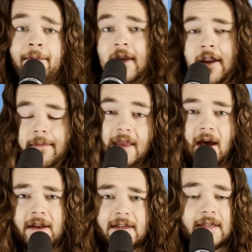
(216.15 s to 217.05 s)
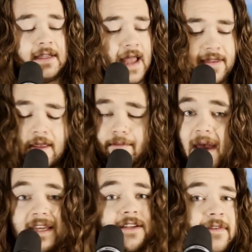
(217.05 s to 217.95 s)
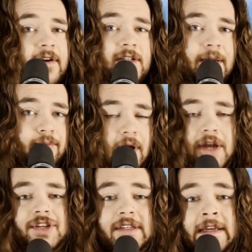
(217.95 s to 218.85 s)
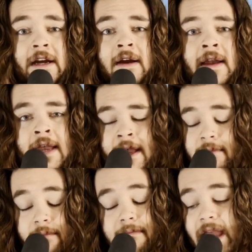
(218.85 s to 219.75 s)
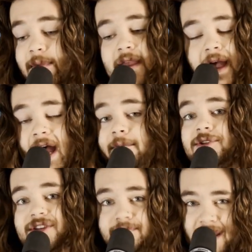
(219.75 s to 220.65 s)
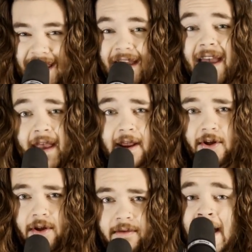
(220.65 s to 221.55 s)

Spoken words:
gonna be honest, not the best first impressions here, but maybe I'm just being a hater.